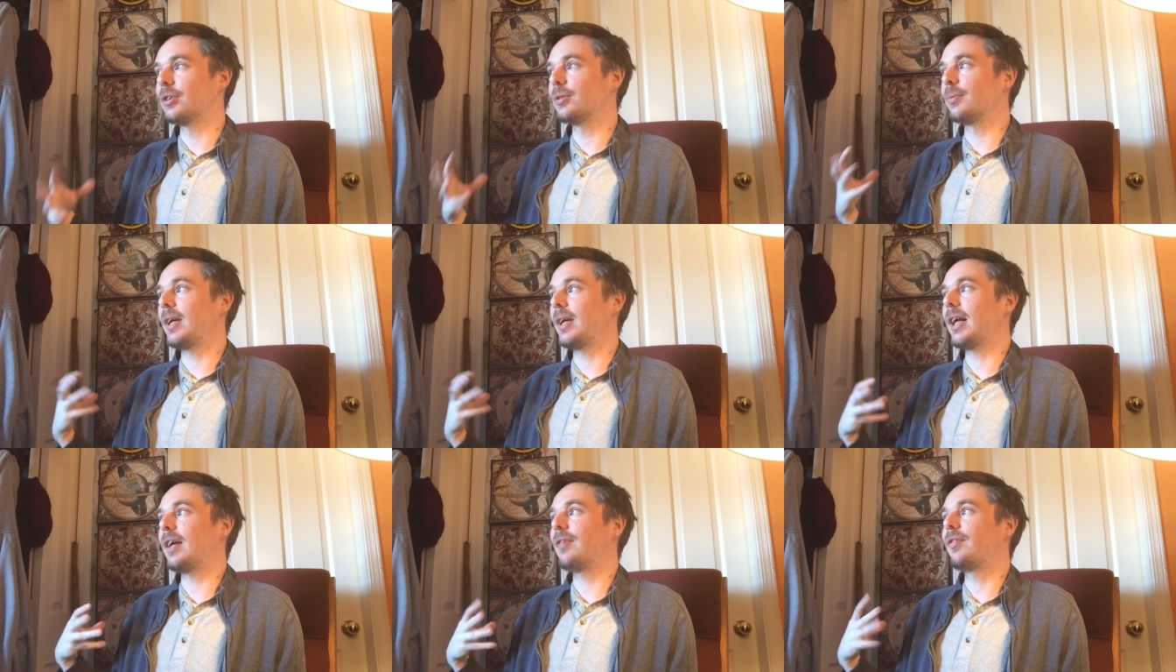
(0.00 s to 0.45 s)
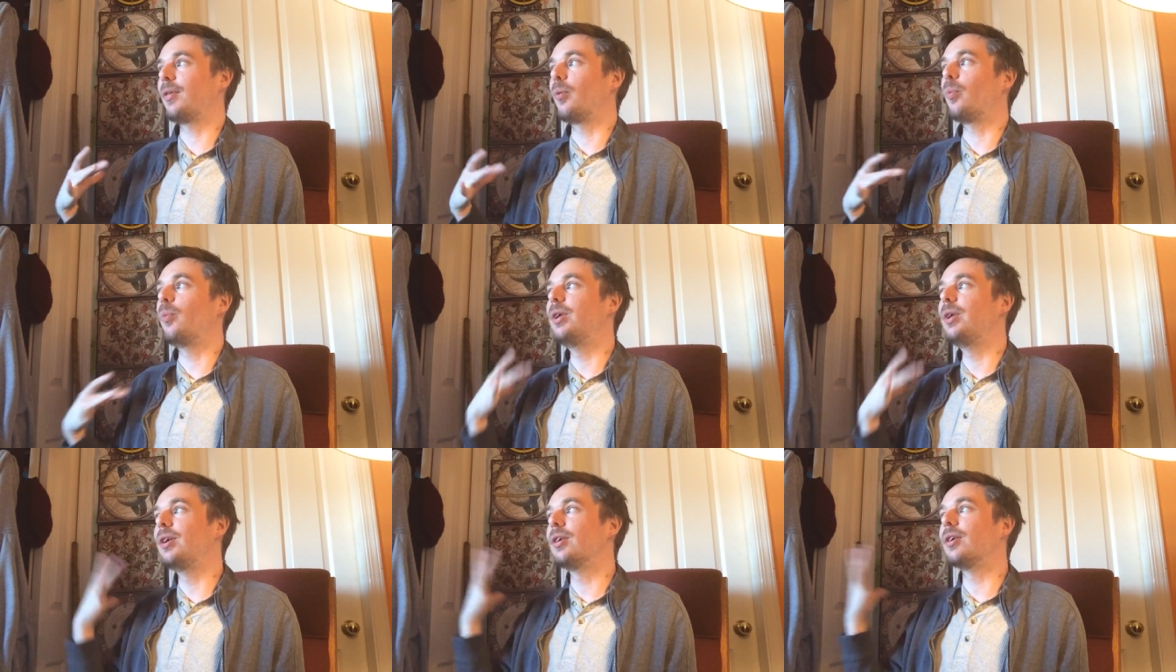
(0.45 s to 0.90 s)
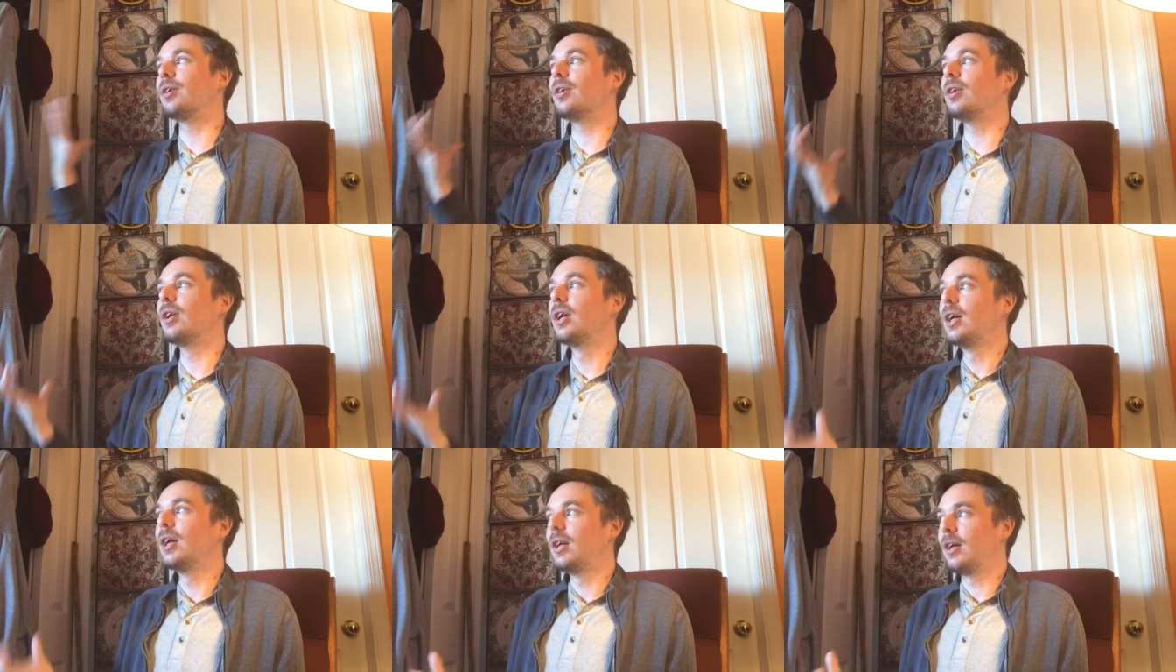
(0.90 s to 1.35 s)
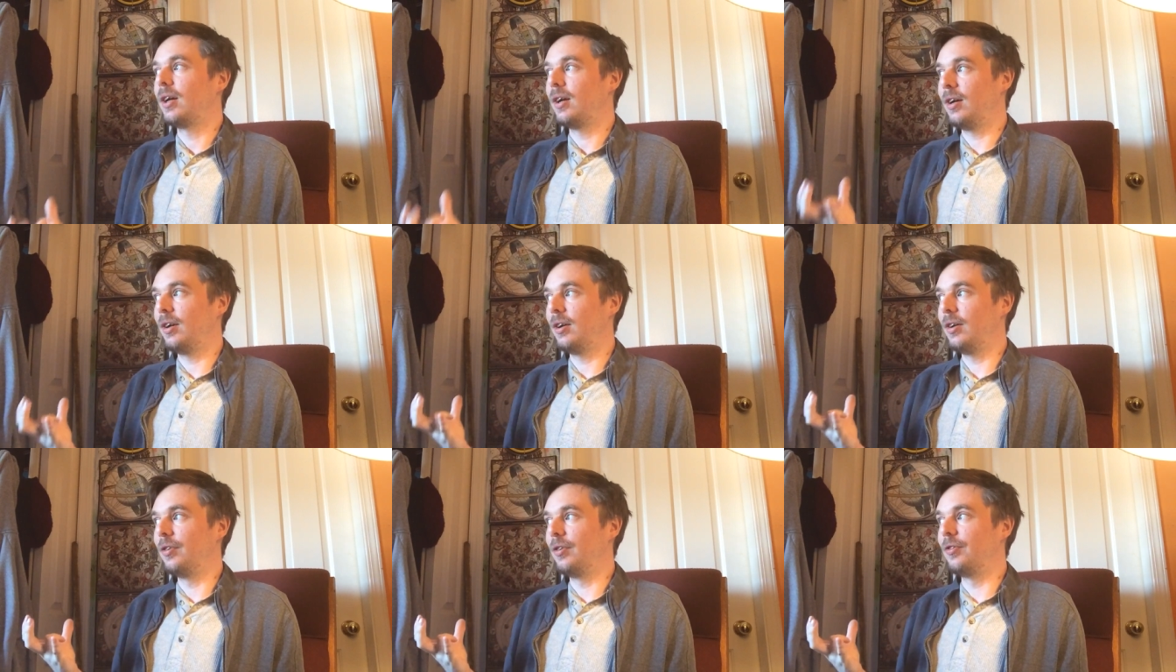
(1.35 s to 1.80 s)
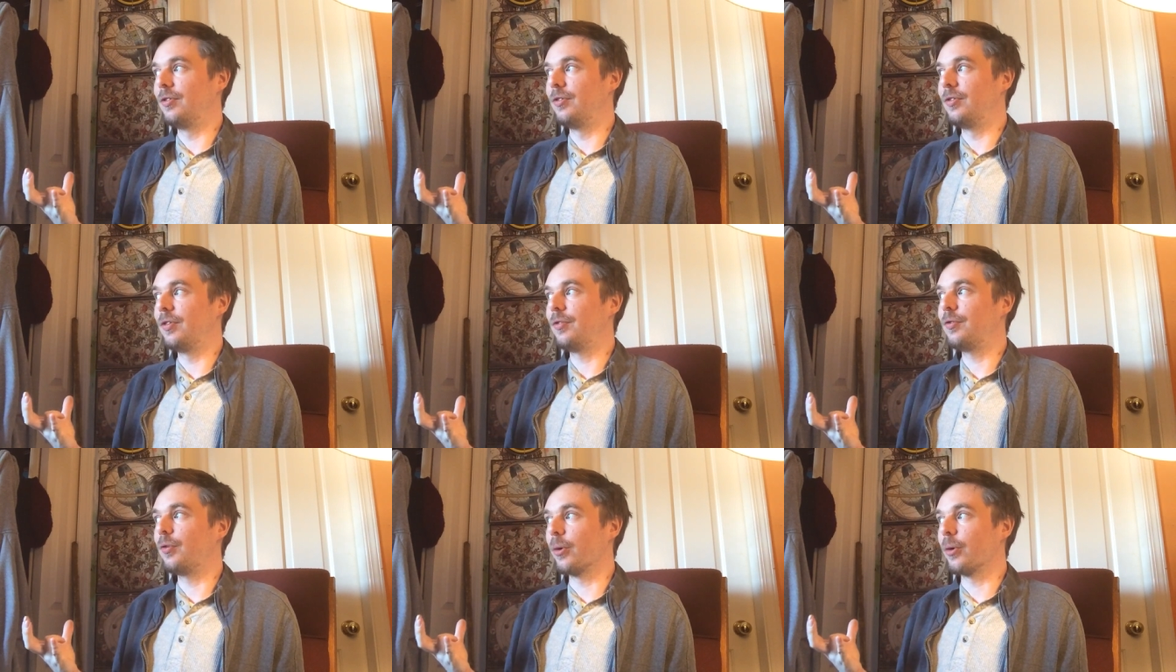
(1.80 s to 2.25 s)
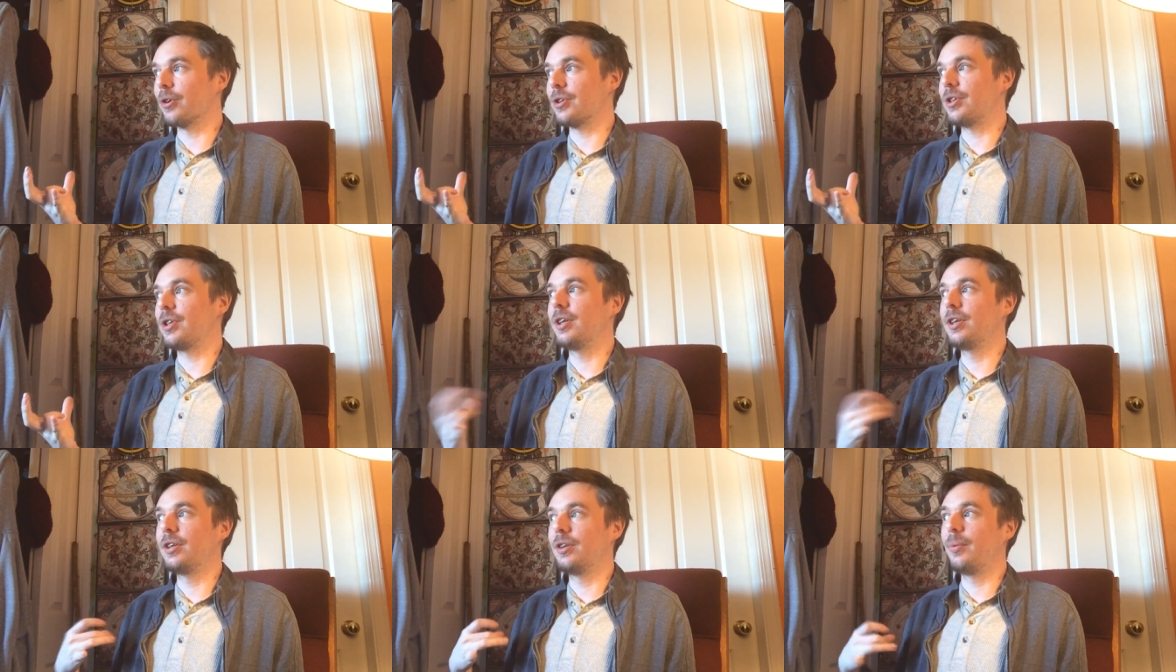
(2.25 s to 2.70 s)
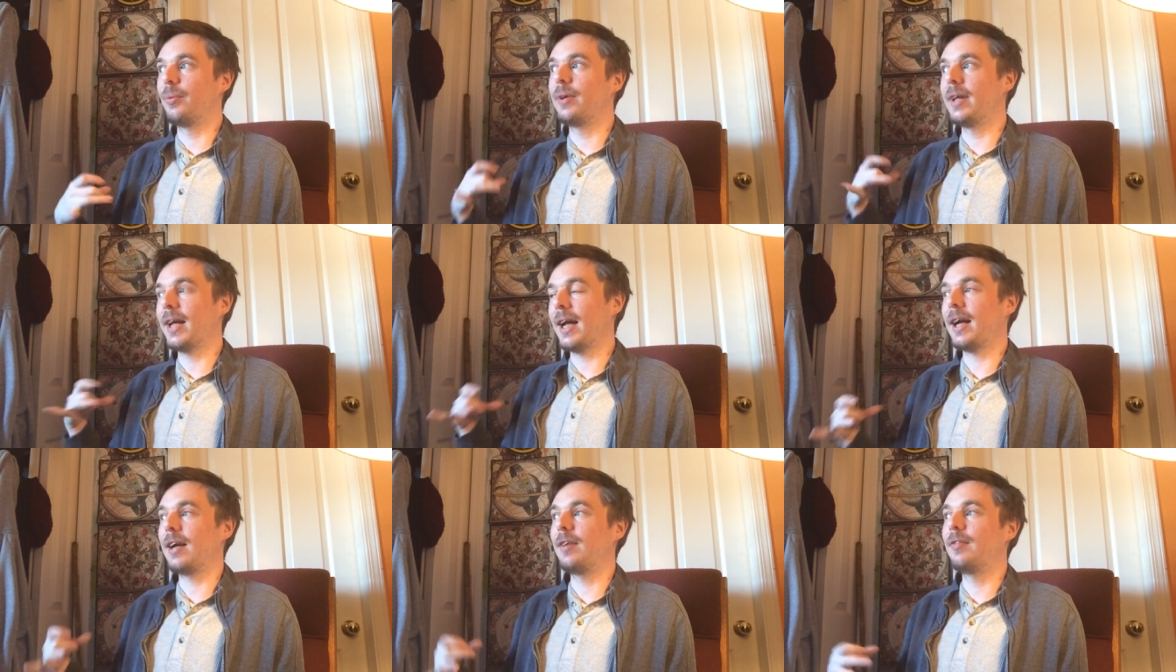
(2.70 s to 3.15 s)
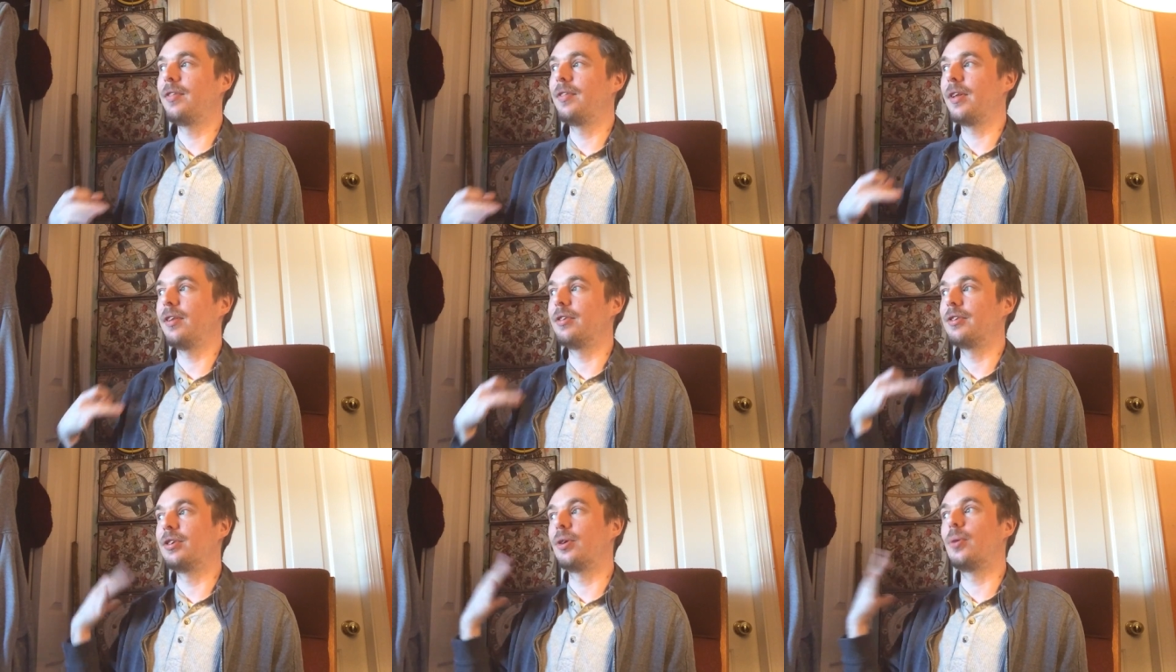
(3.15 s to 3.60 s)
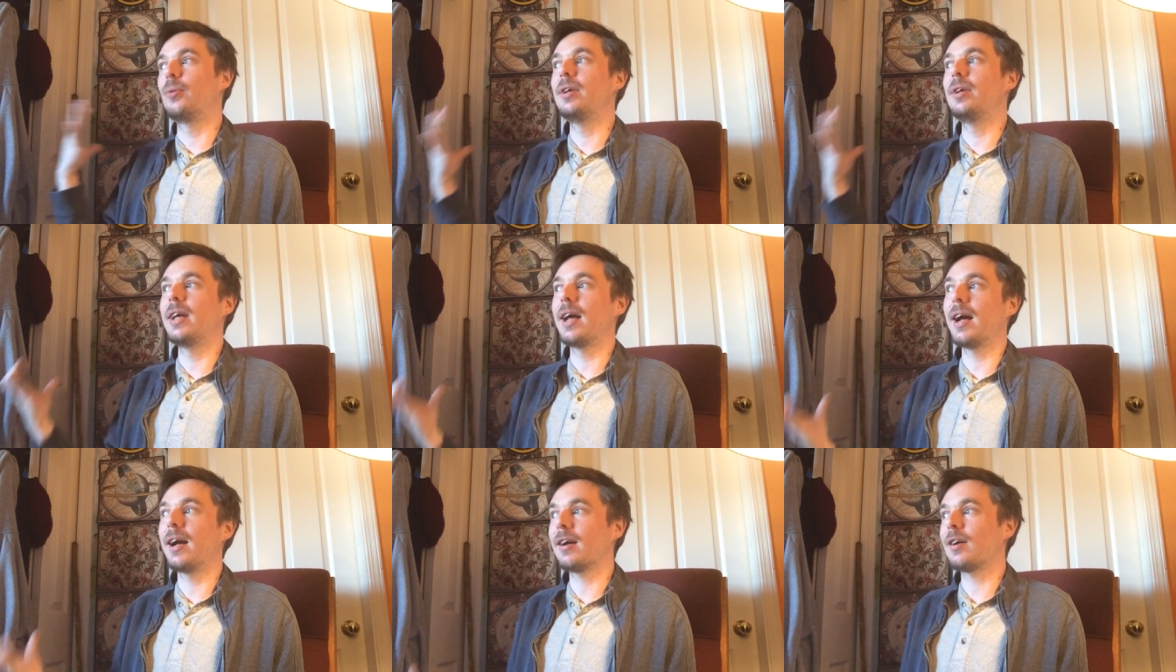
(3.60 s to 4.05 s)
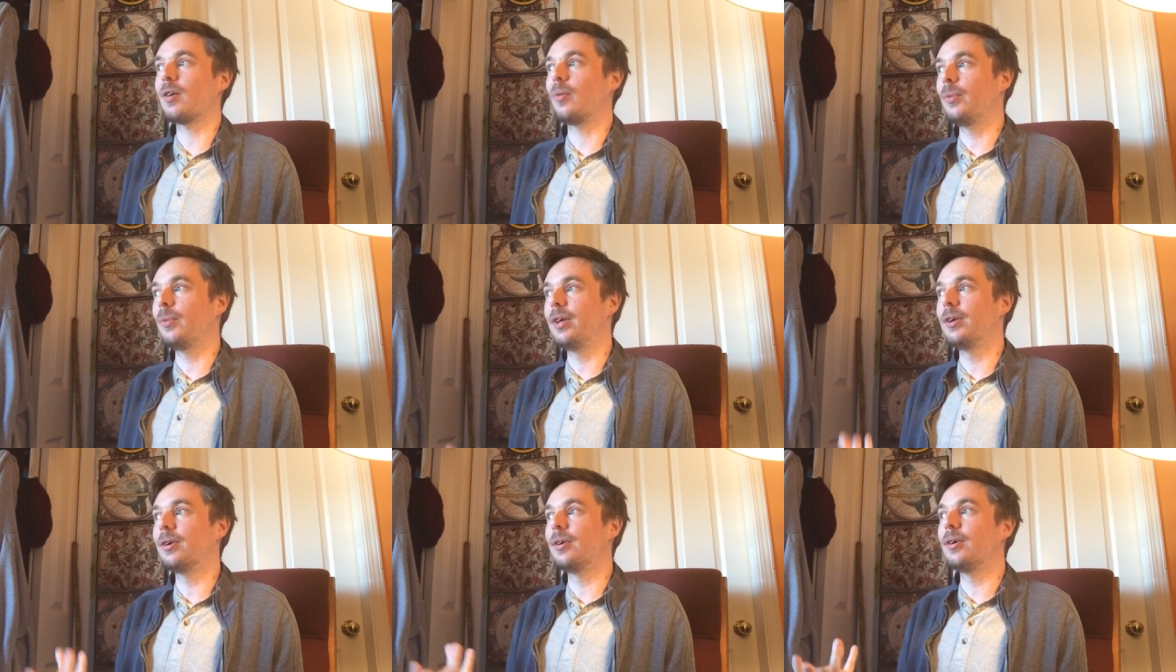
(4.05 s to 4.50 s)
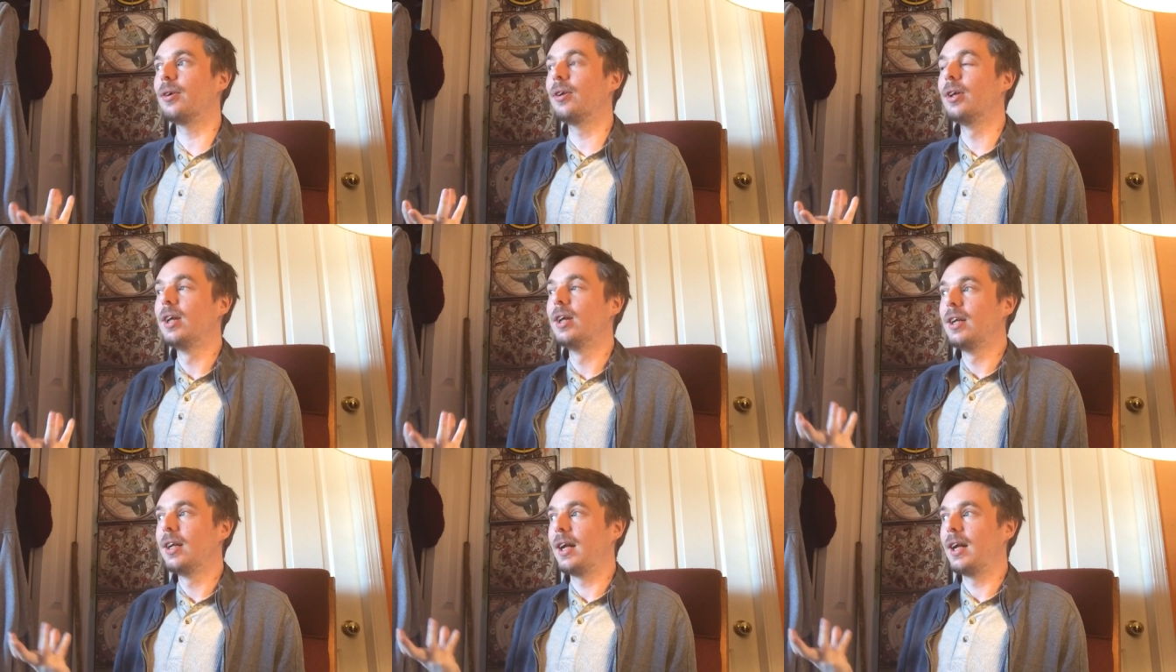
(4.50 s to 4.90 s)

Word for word: So we have the wheel of fortune and we have the zodiac wheel